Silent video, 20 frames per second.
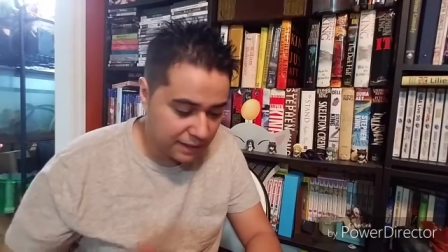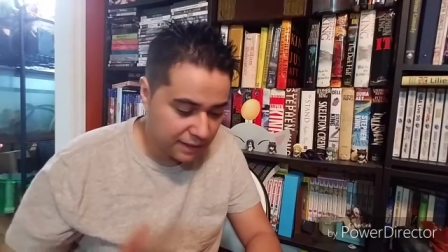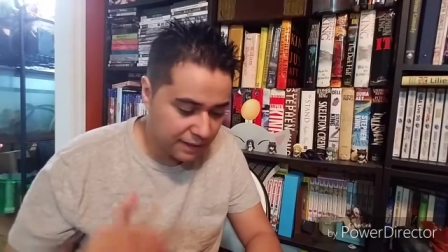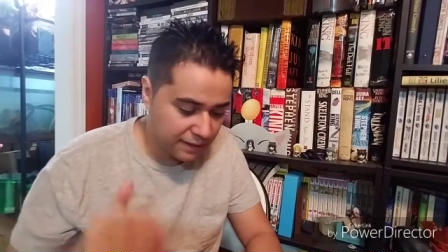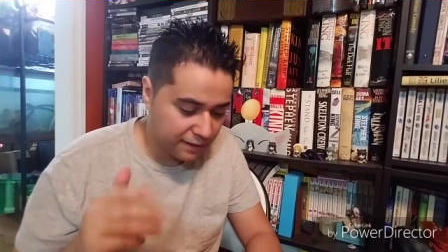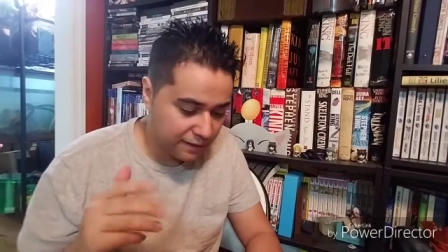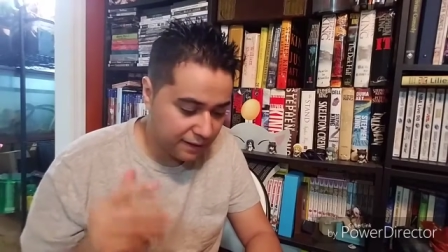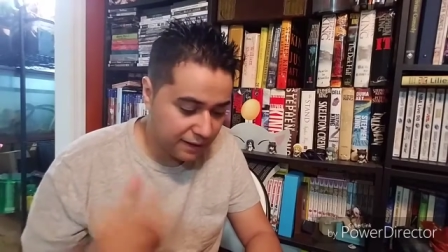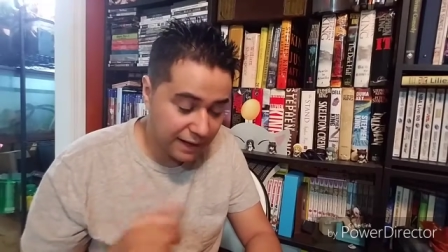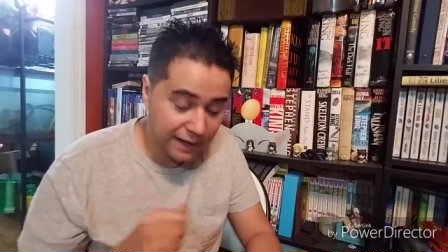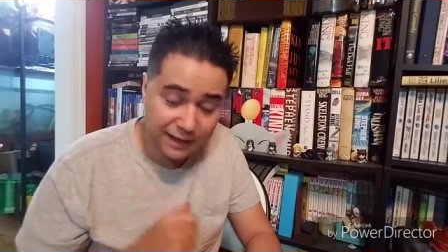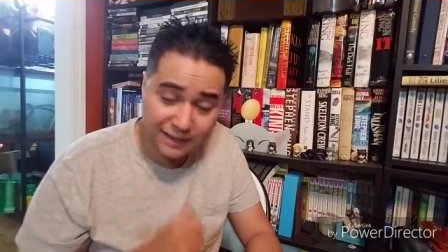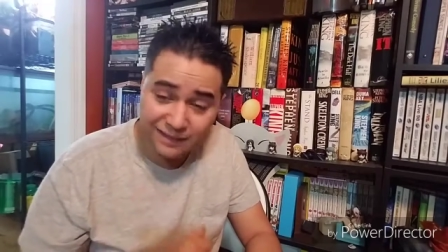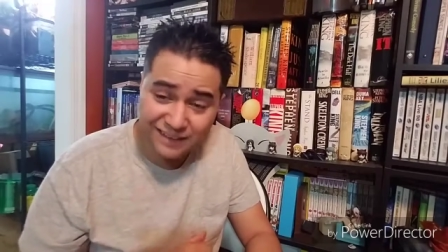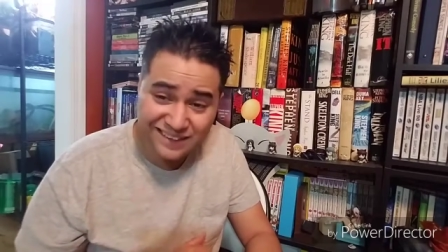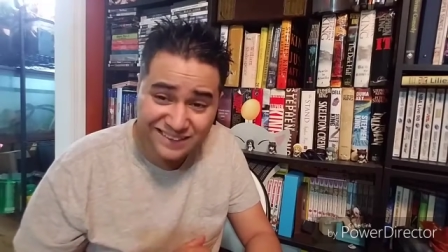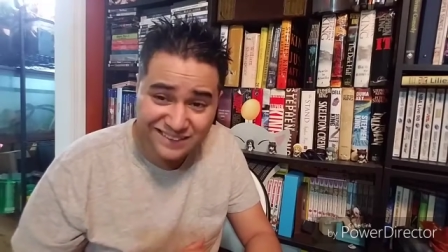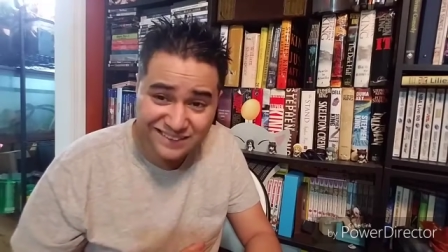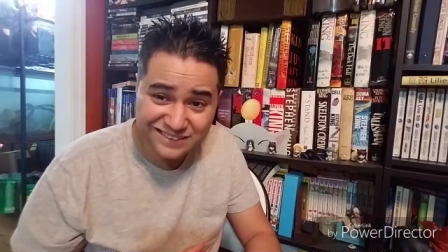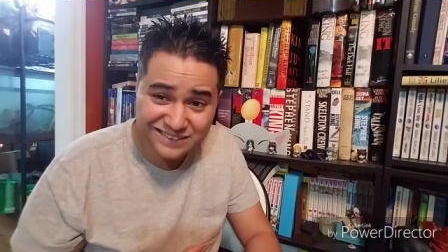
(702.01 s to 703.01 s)
Uh, I had
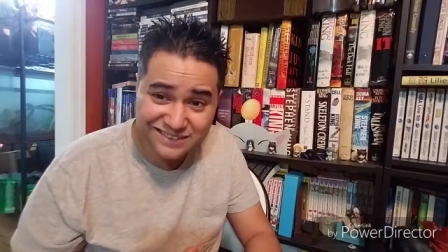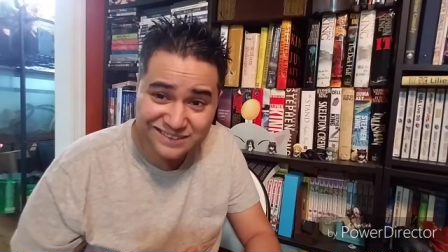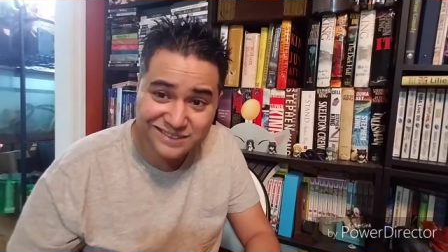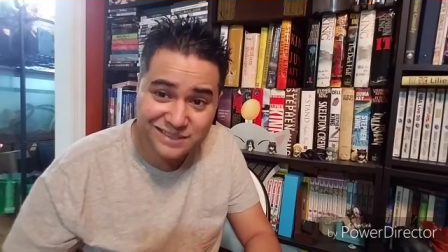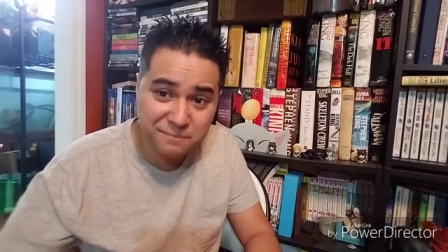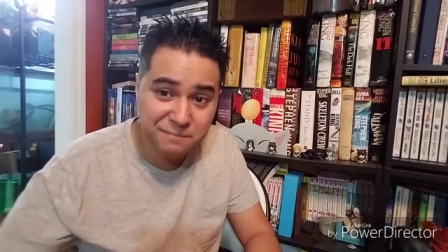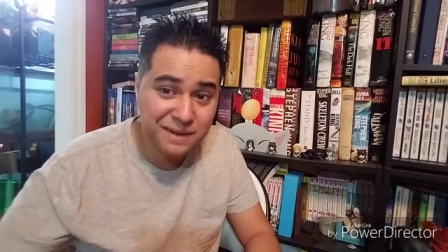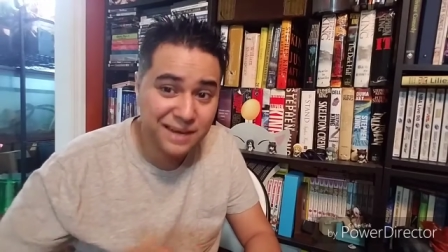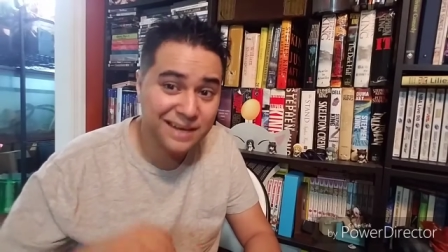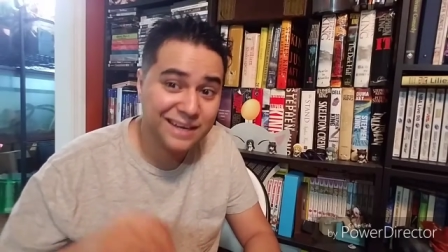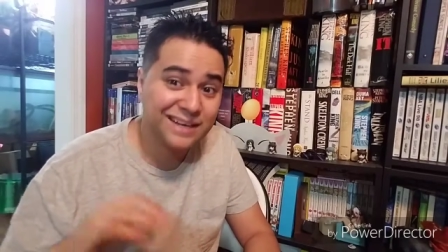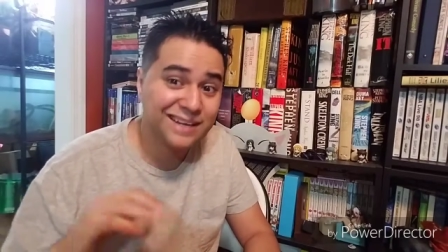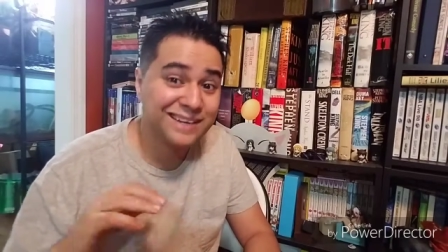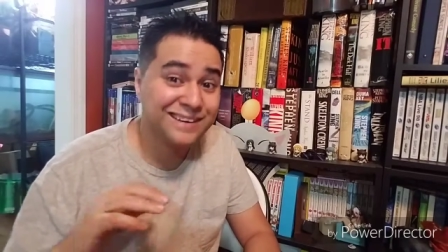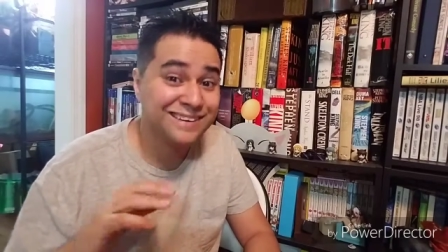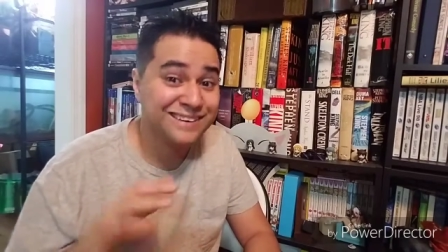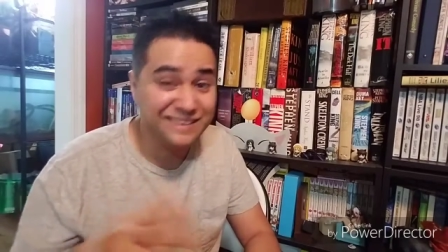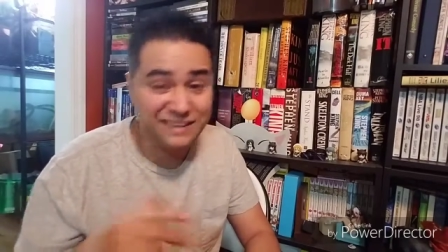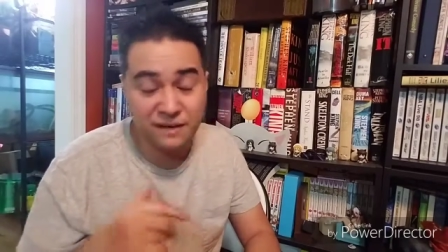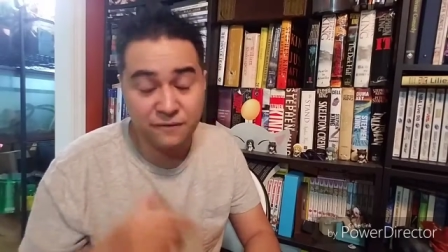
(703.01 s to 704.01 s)
lent it to somebody,
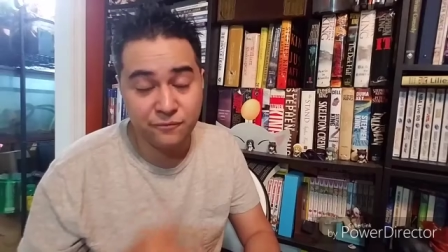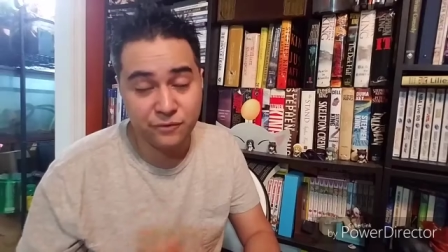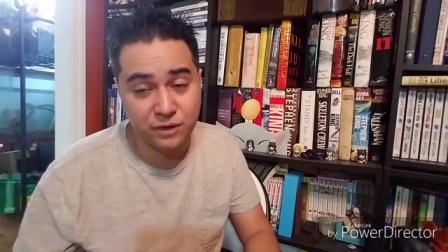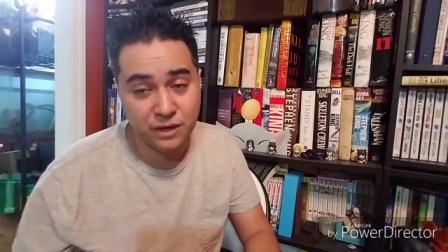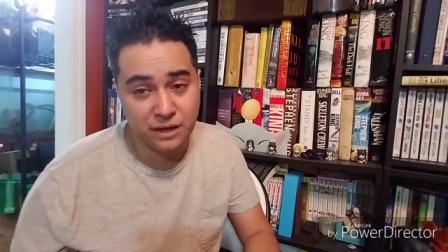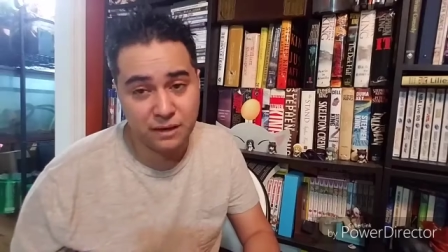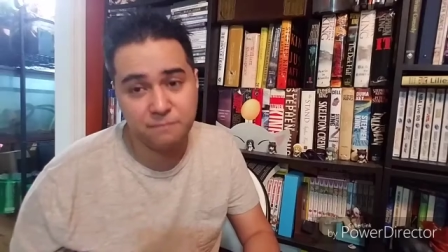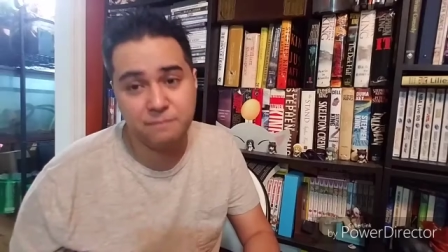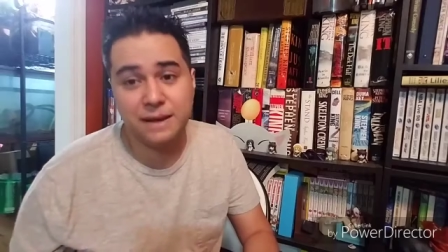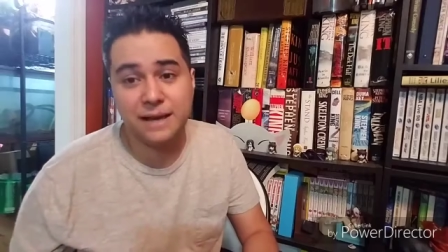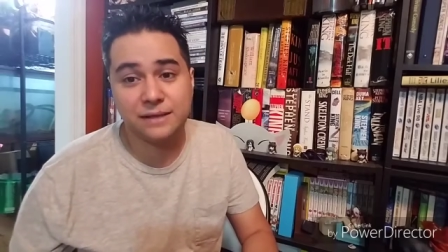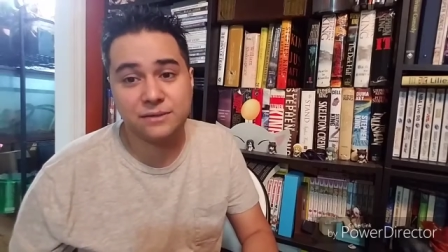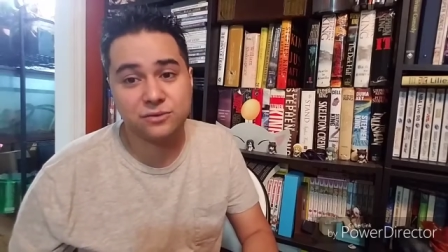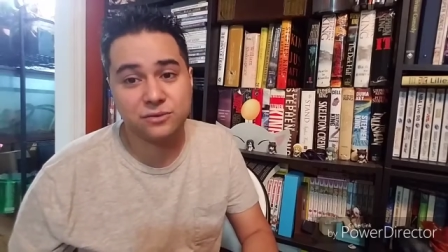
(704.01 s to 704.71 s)
never got it back.